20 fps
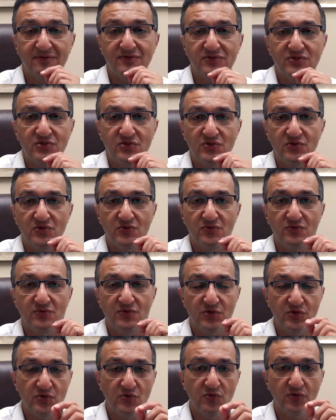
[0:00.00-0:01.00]
to
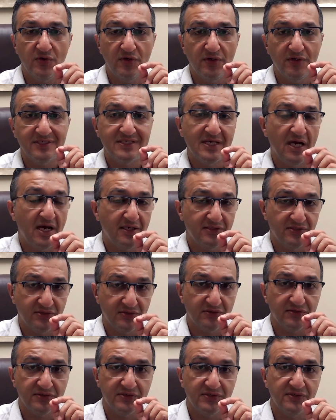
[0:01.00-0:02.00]
your
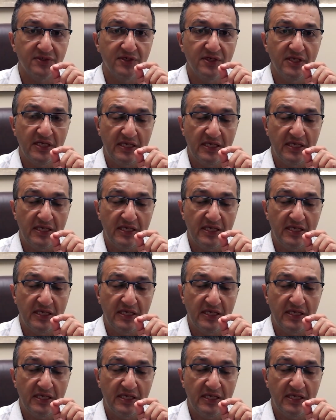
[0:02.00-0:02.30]
doctors.